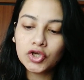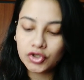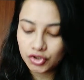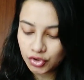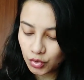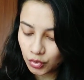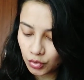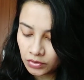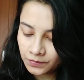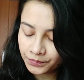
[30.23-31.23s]

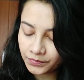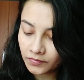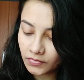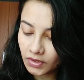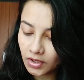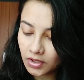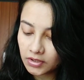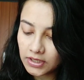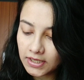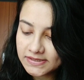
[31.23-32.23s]
So
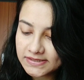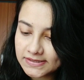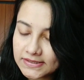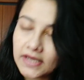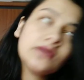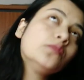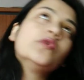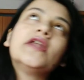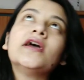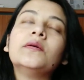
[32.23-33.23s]
last time
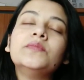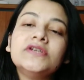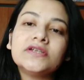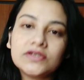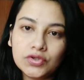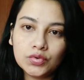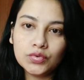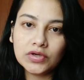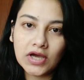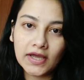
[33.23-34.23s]
when I updated
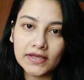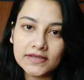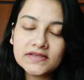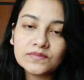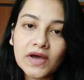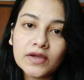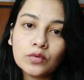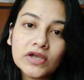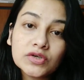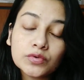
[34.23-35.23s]
you guys, my
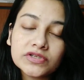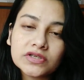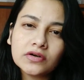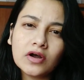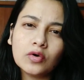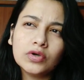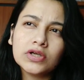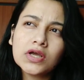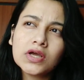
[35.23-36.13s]
weight was around